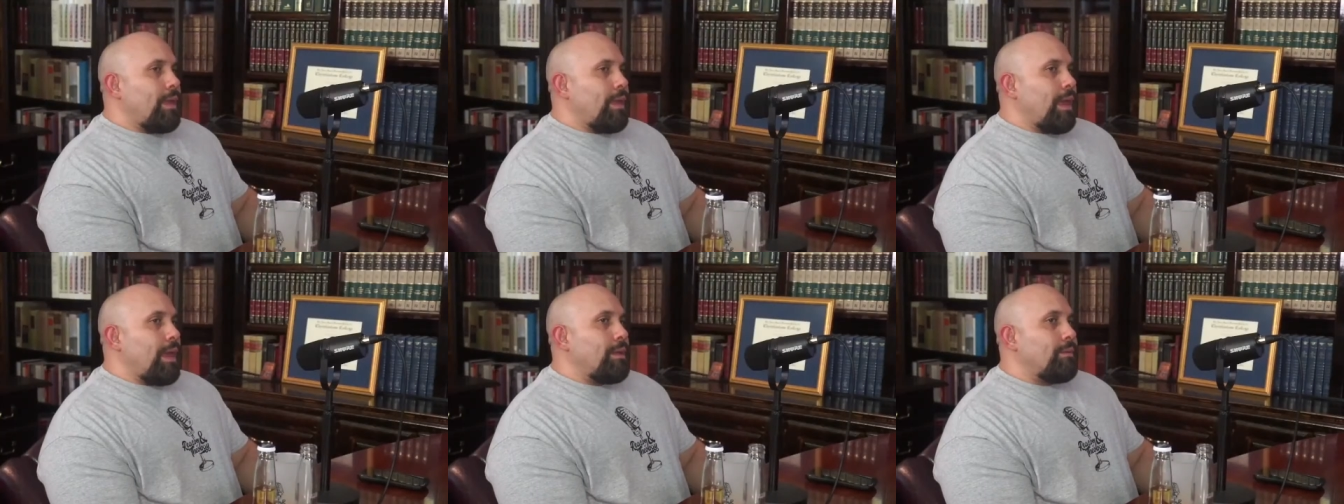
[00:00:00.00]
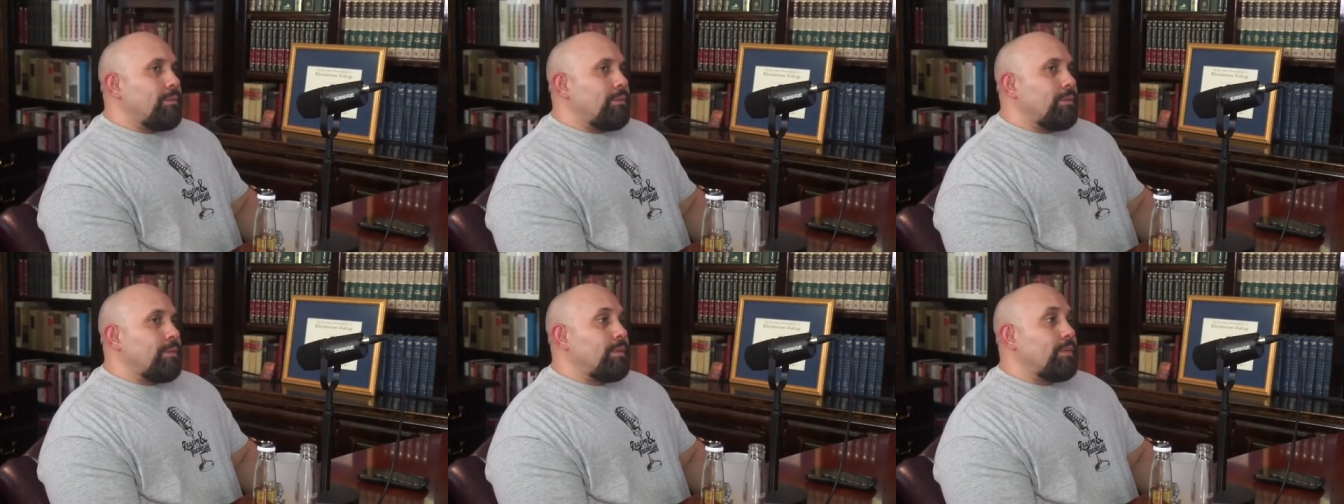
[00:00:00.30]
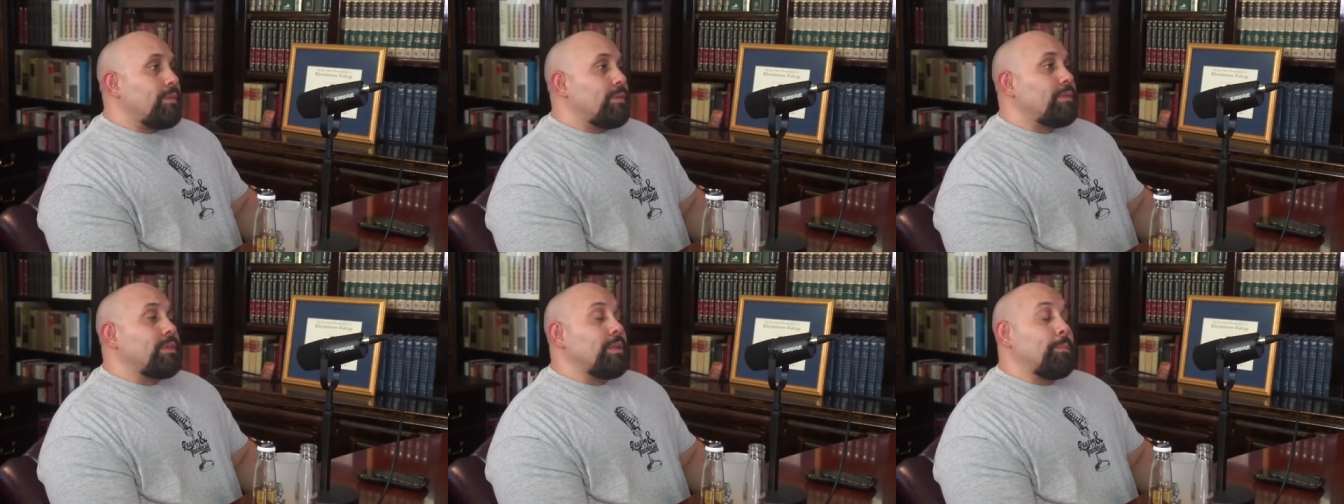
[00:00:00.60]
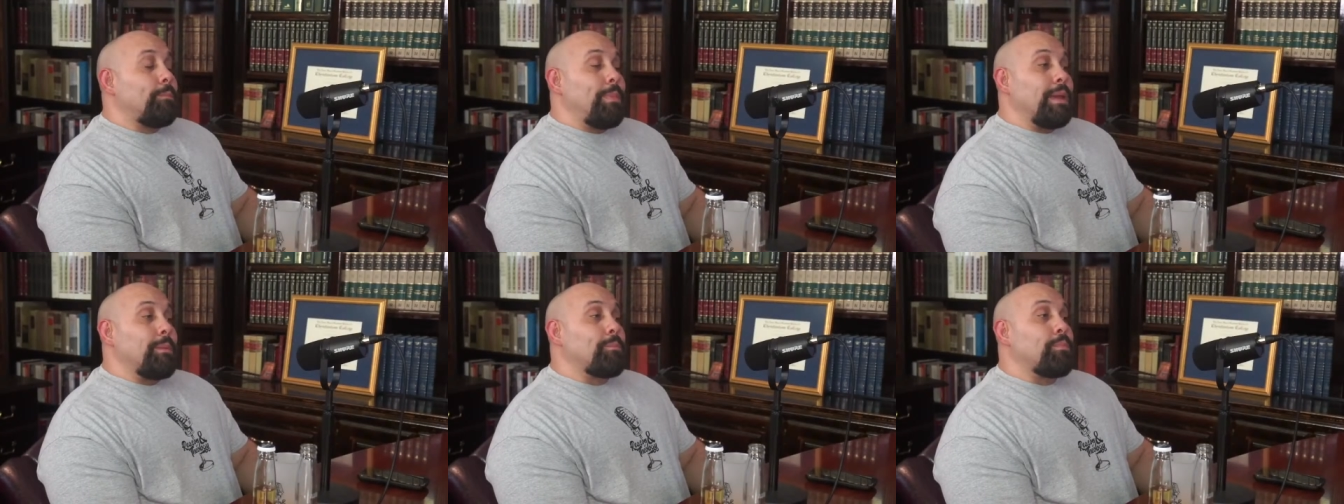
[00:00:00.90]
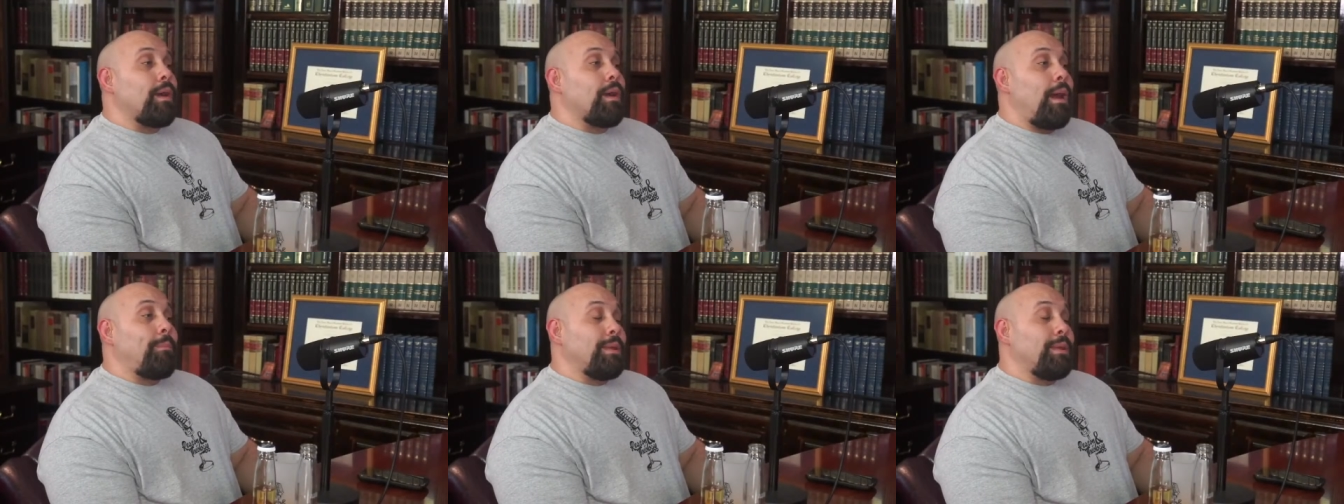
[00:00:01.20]
And, and the big
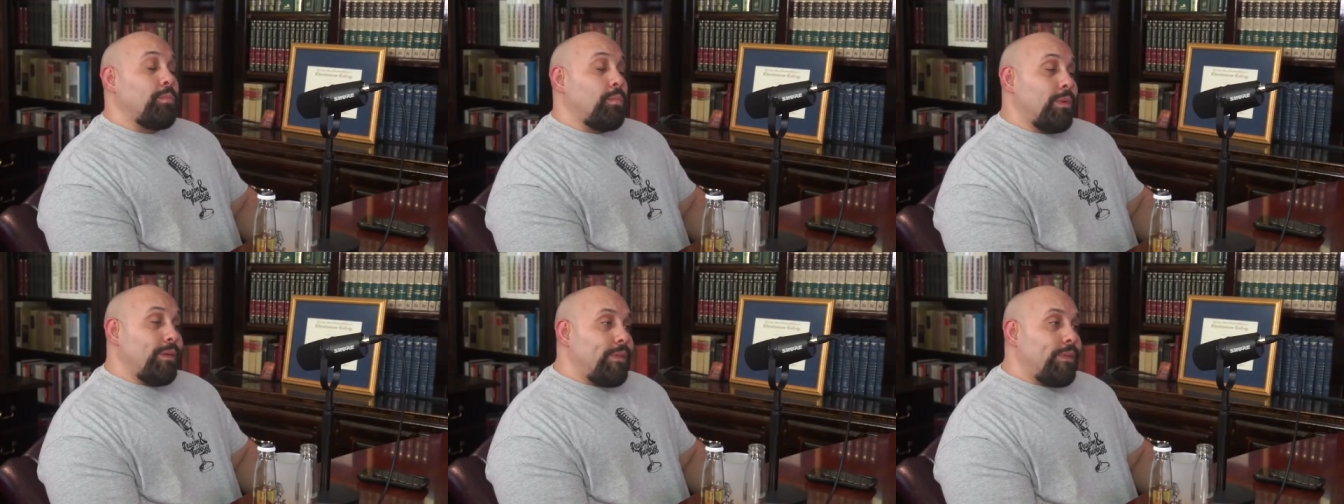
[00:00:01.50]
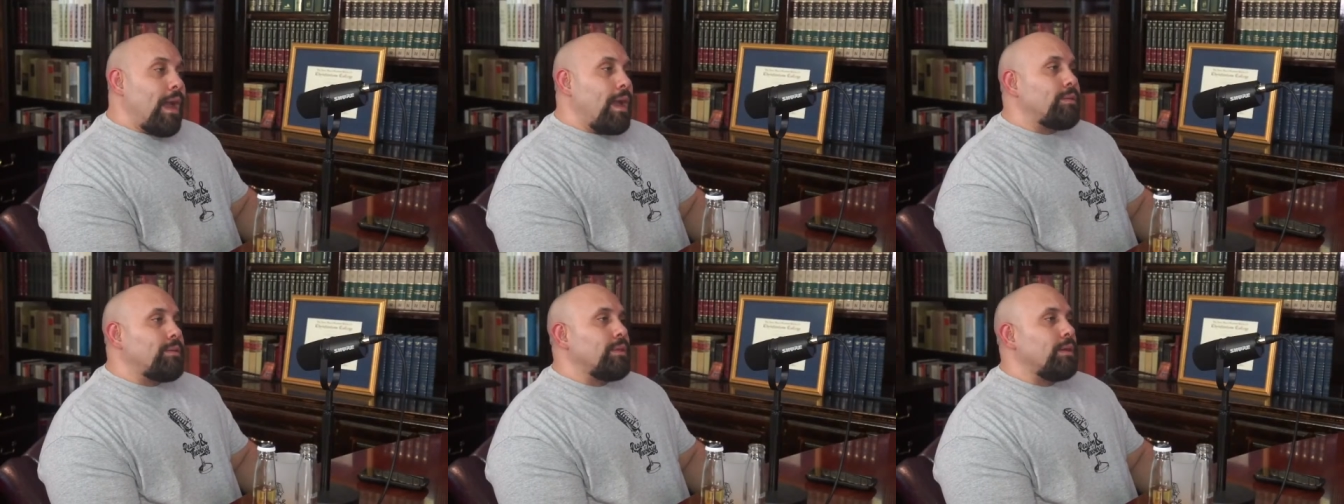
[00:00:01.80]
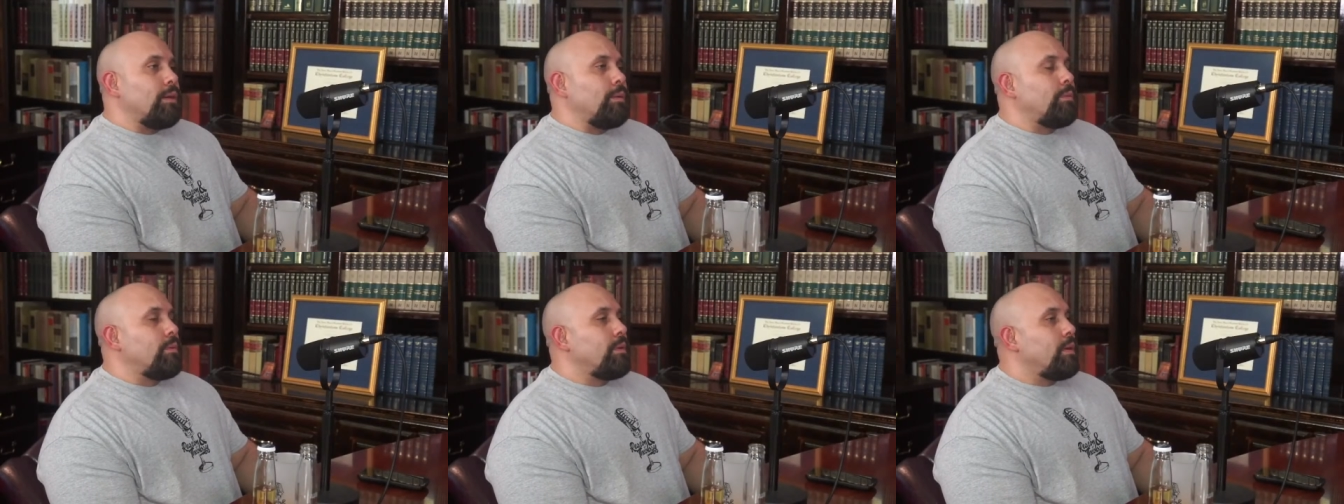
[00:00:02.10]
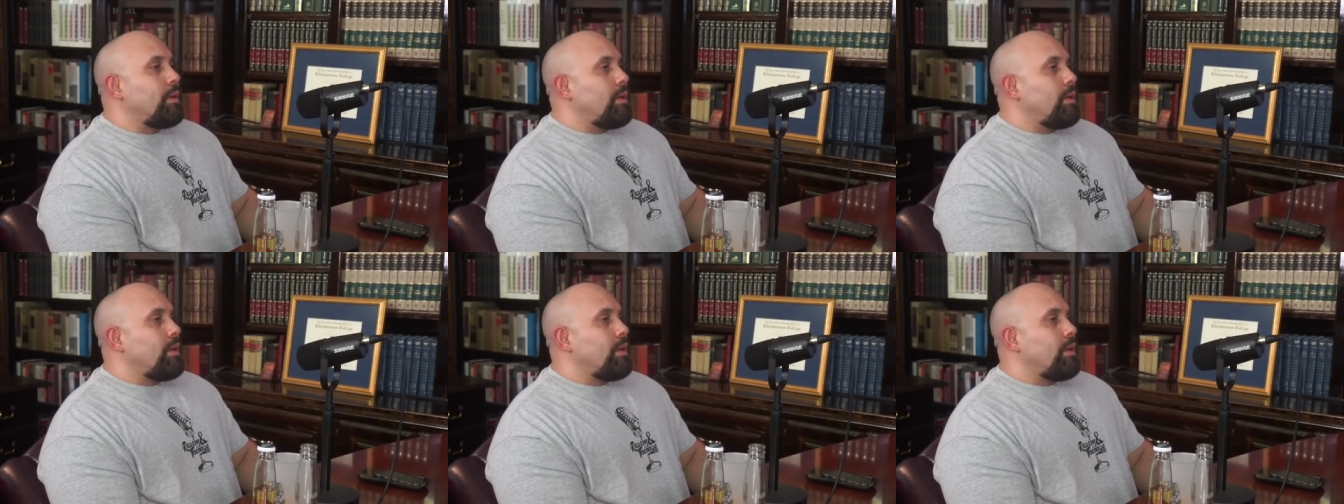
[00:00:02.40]
problem with that, though,